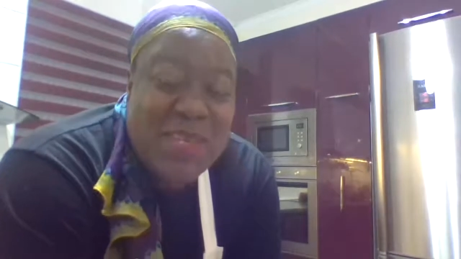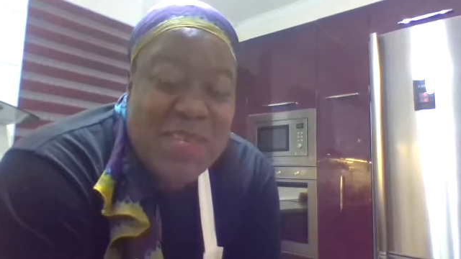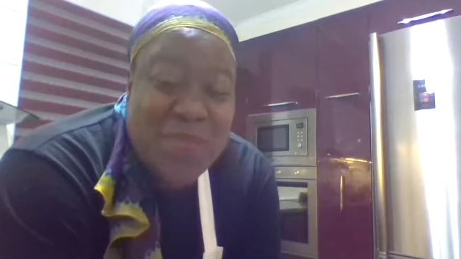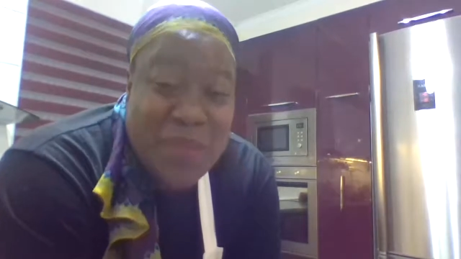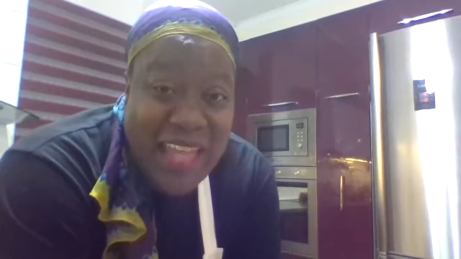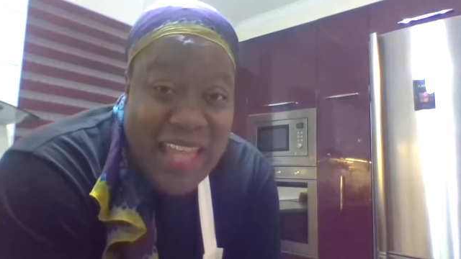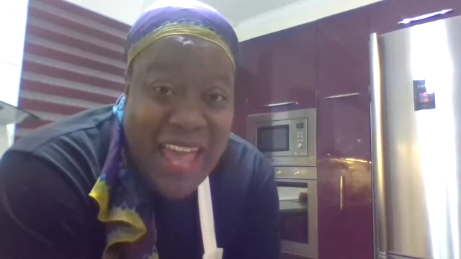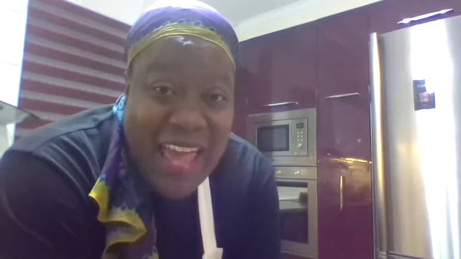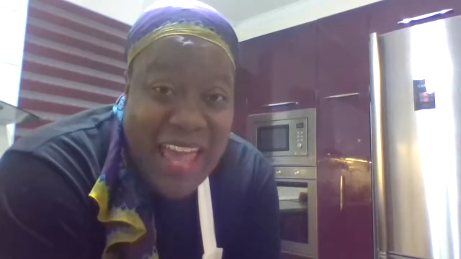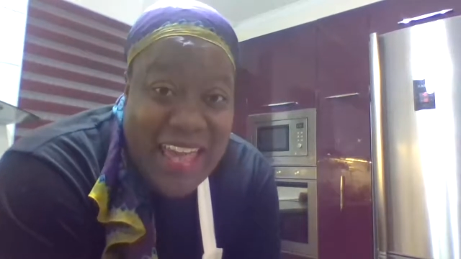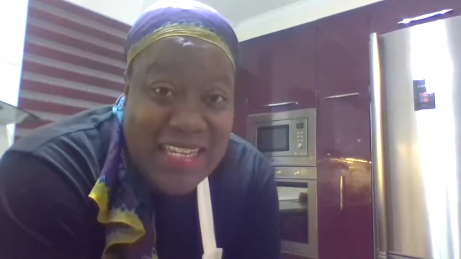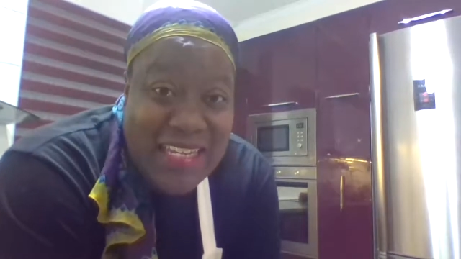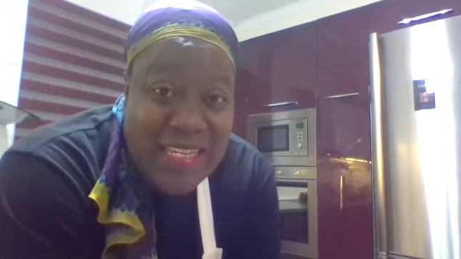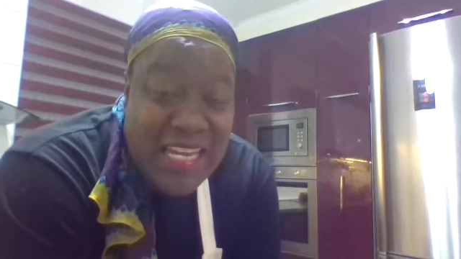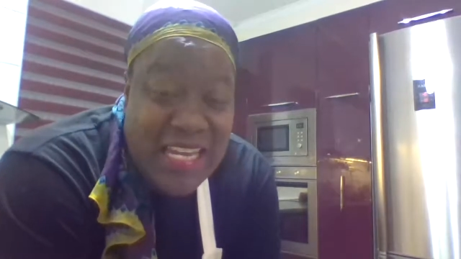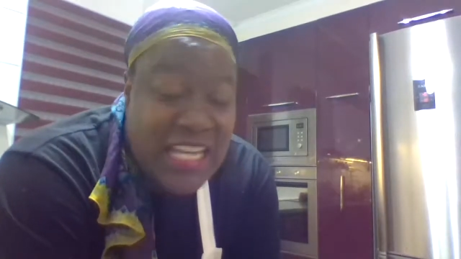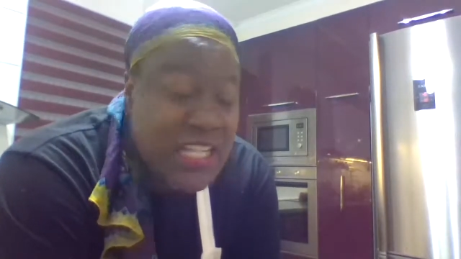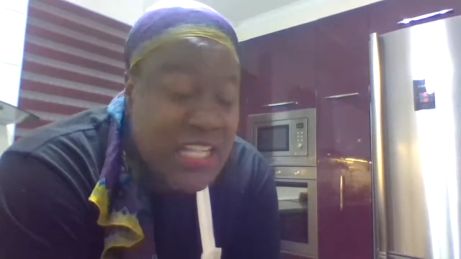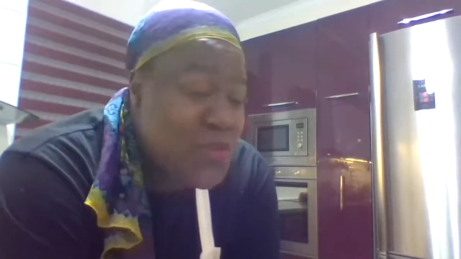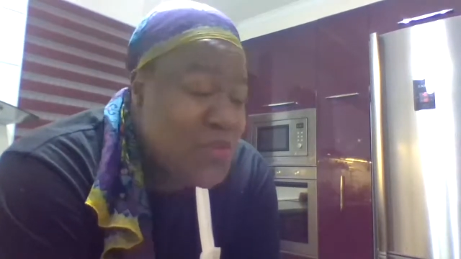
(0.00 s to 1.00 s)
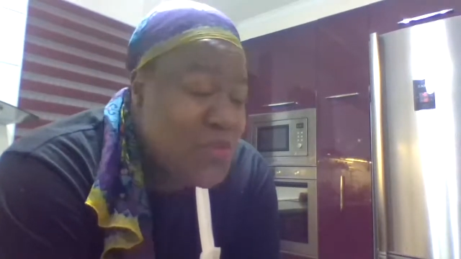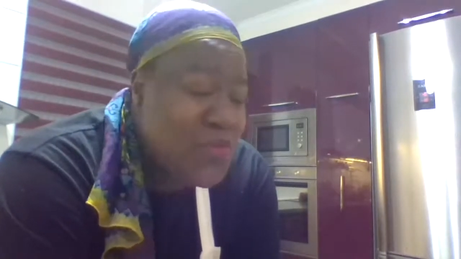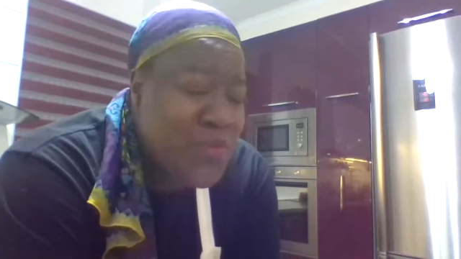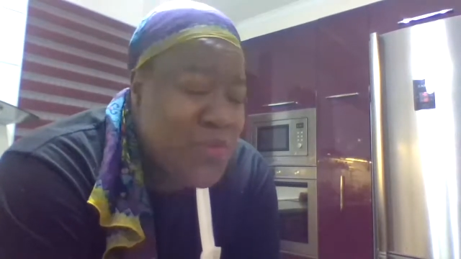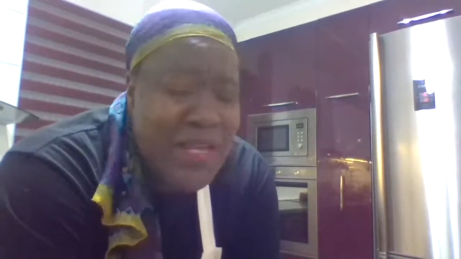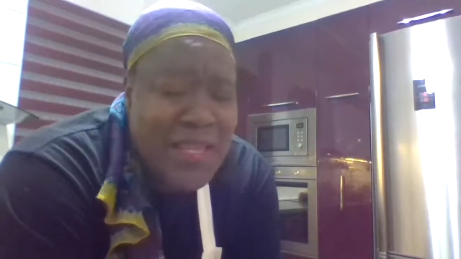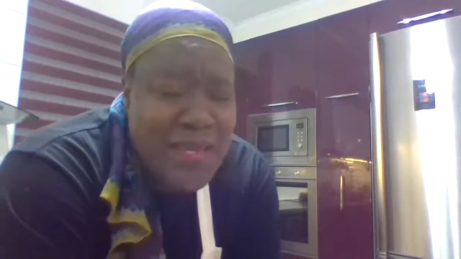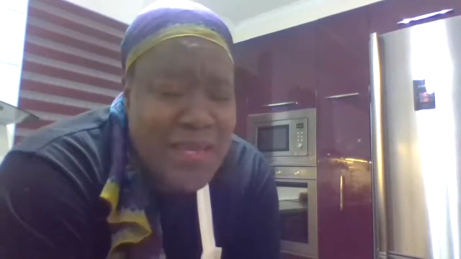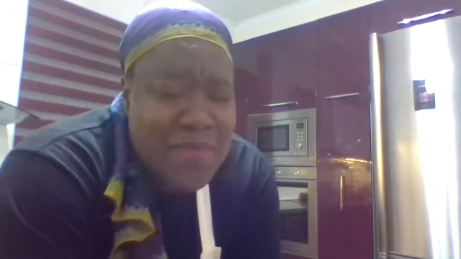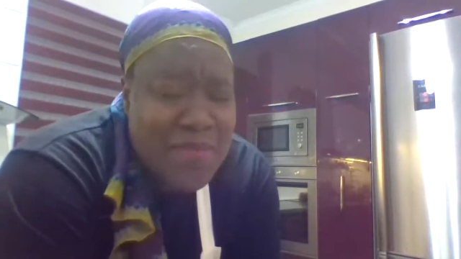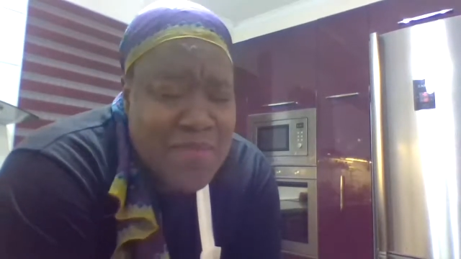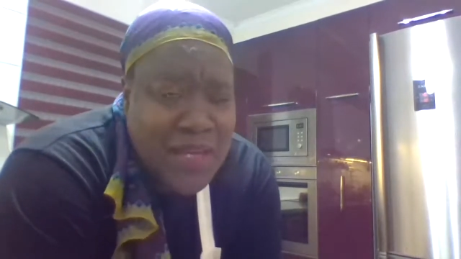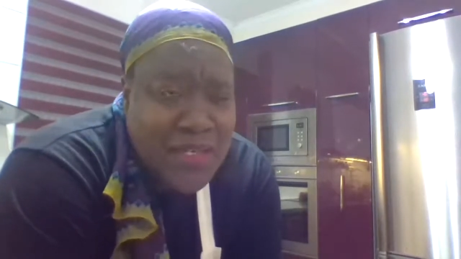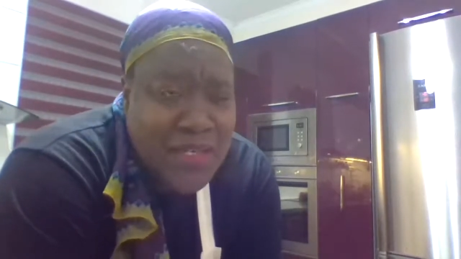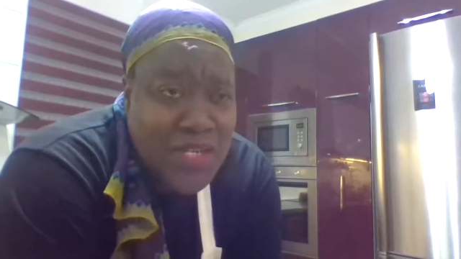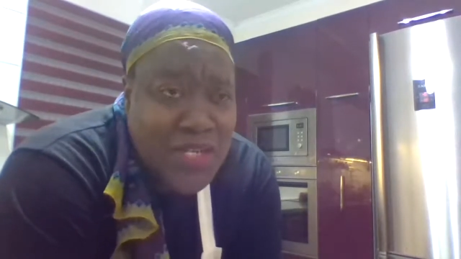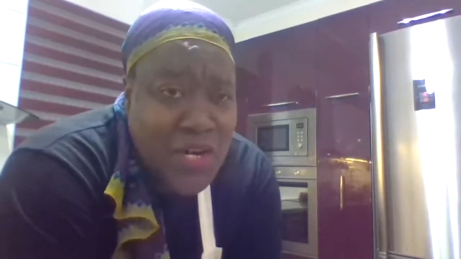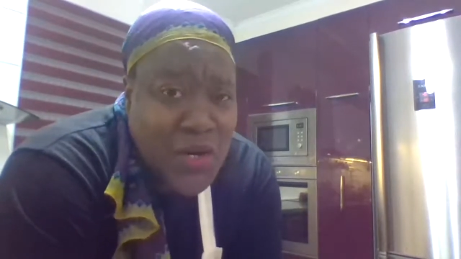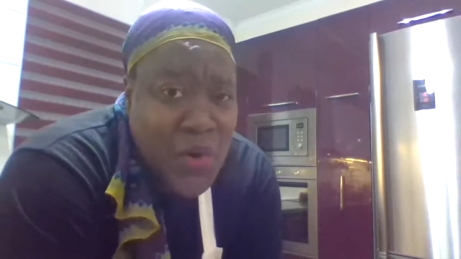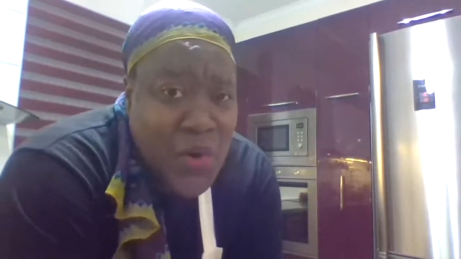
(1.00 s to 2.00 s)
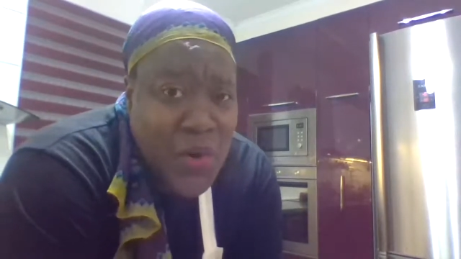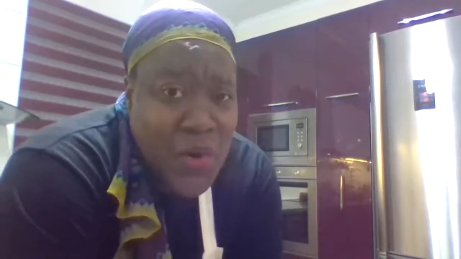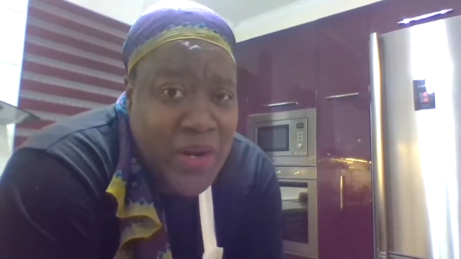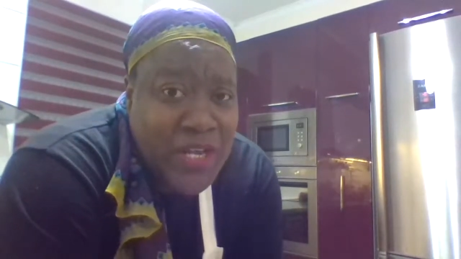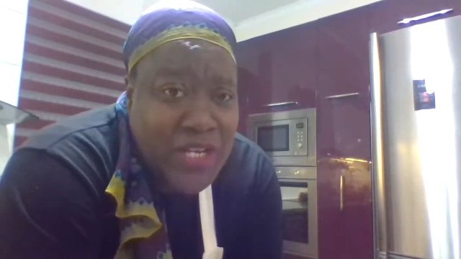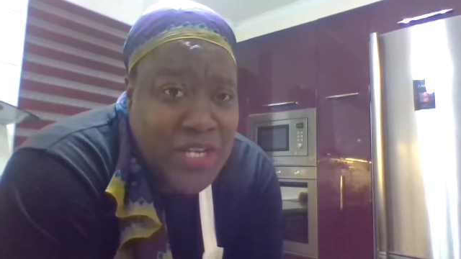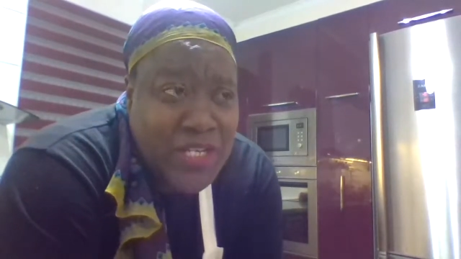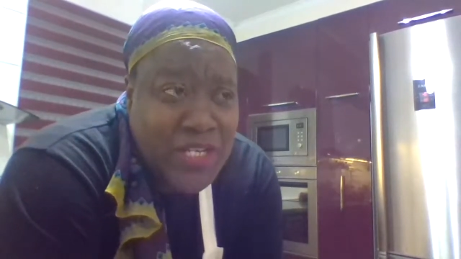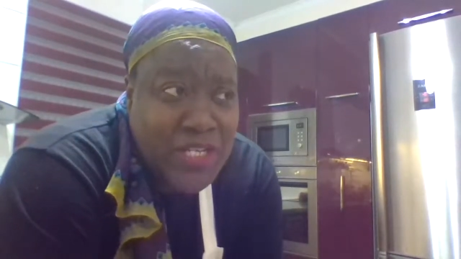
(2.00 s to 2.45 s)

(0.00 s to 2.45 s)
blend is really mixed according